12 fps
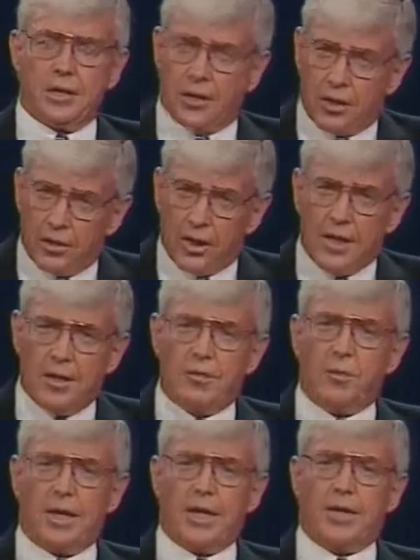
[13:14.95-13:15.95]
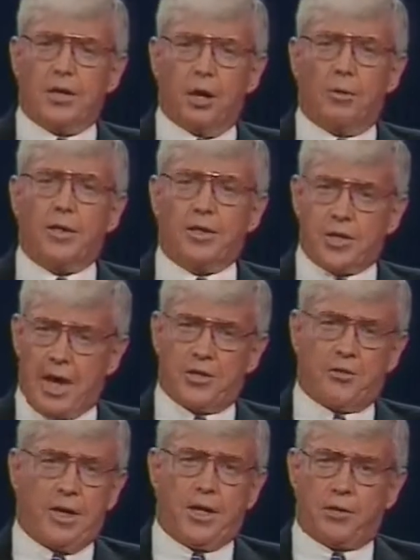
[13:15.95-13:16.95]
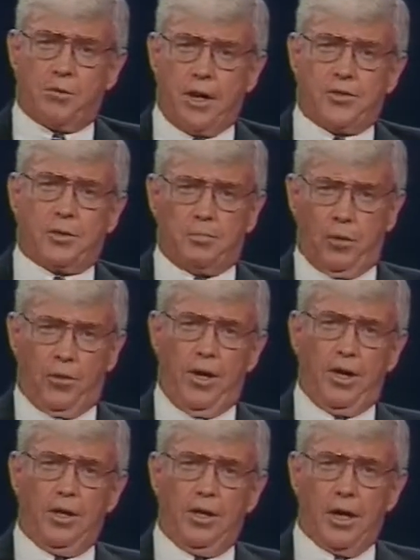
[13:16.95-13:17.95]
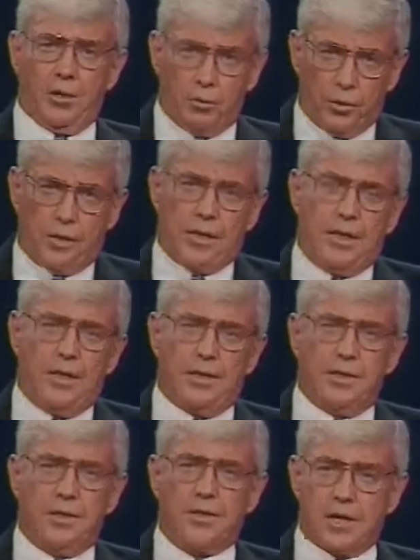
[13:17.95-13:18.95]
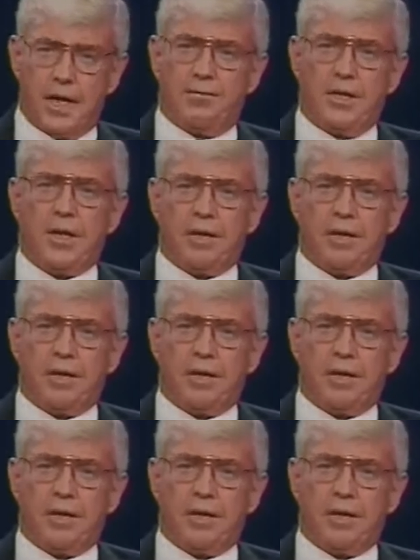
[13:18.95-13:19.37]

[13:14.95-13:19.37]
Clearly, we need to lower the tax rate across the board on working and saving and